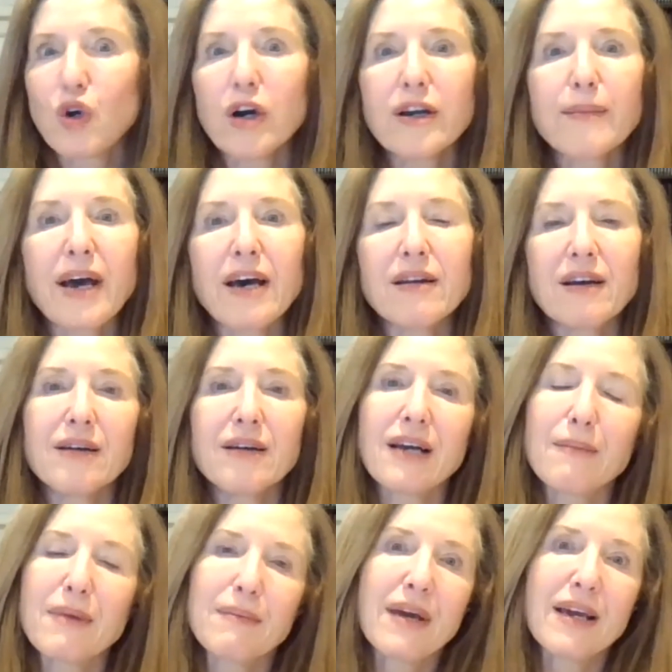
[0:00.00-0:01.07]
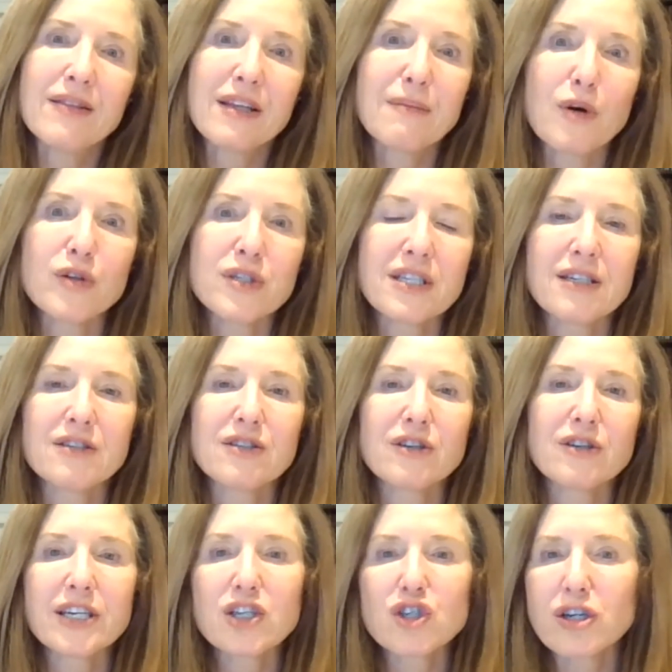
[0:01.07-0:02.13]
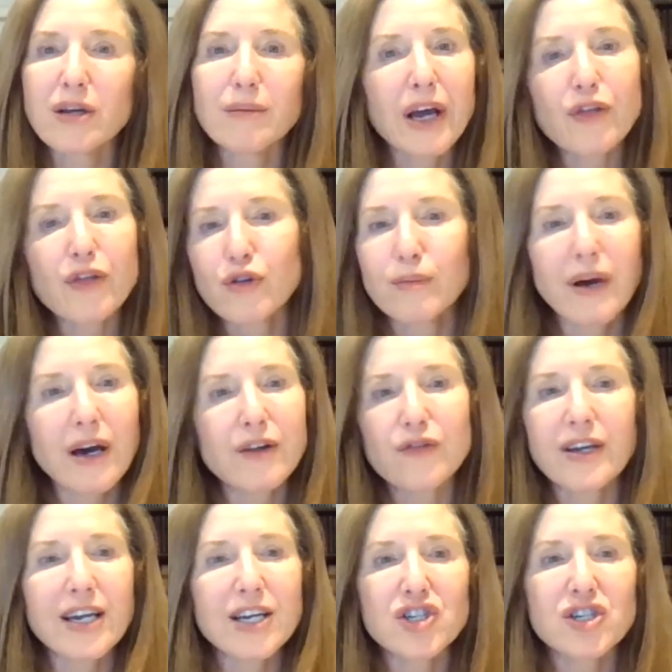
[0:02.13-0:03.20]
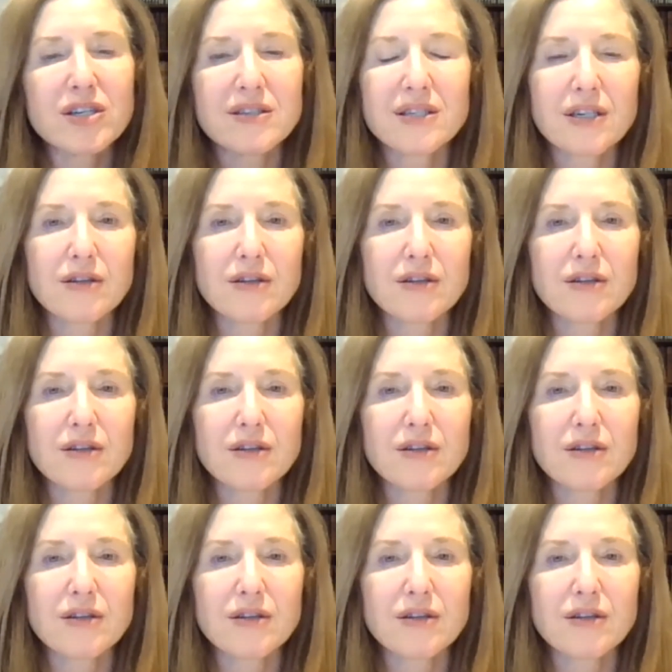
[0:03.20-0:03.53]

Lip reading: talk about, I mean, mainly most things are kitchen and bathroom modifications.